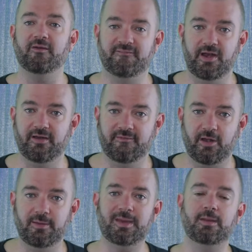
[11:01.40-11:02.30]
at very,
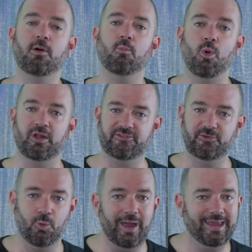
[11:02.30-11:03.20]
very minimum once a
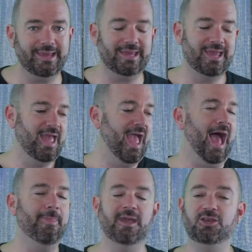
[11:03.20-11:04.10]
week.
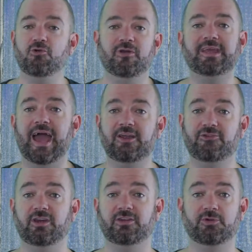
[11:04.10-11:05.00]
And then you're
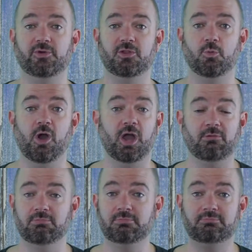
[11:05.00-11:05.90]
engaging and doing the
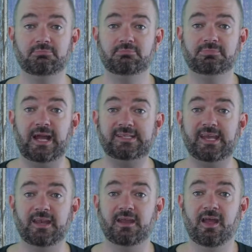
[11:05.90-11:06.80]
work. That's
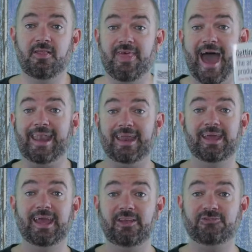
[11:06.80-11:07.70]
it. That
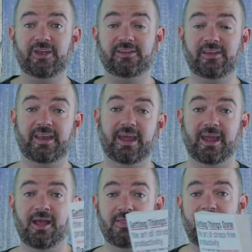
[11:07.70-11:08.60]
is
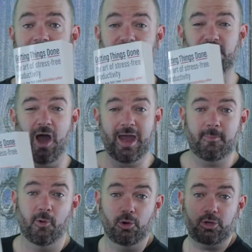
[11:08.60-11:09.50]
GTD. That entire
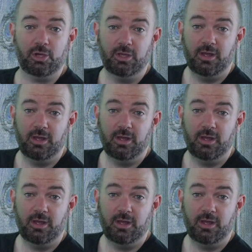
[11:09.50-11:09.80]
book,